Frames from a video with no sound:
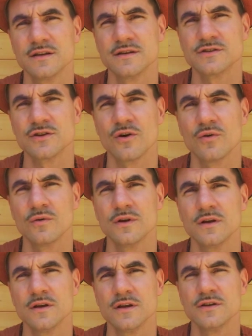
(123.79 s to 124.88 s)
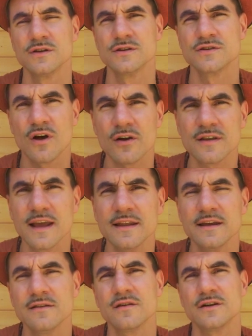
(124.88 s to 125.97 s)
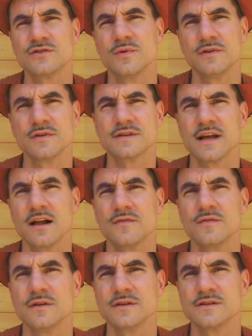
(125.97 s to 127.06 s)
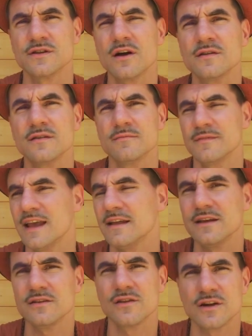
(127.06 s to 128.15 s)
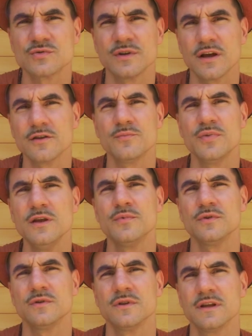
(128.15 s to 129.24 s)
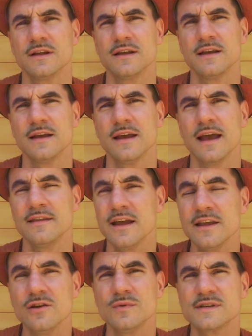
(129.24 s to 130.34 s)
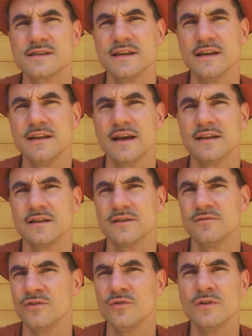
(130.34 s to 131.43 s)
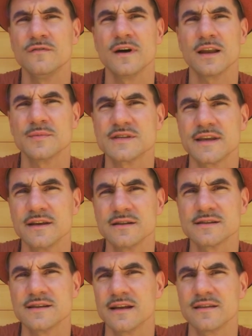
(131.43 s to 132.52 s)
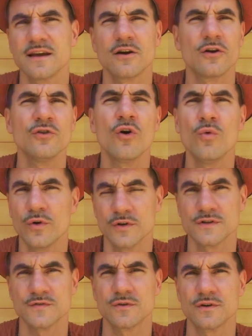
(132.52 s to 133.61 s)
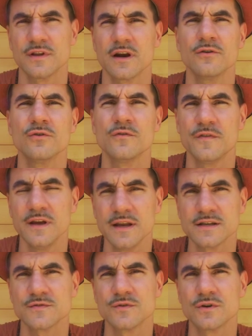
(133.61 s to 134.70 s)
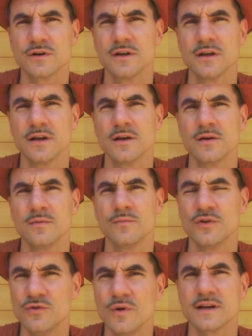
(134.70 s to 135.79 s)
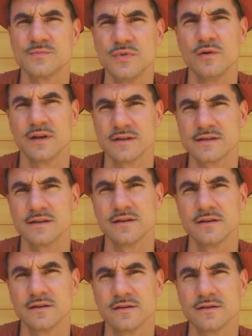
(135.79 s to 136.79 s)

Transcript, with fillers: So start getting in touch with yourself. Start getting in touch with other people. And then you will see that you develop skills that there are no words for, there are no feelings for, but you experience it.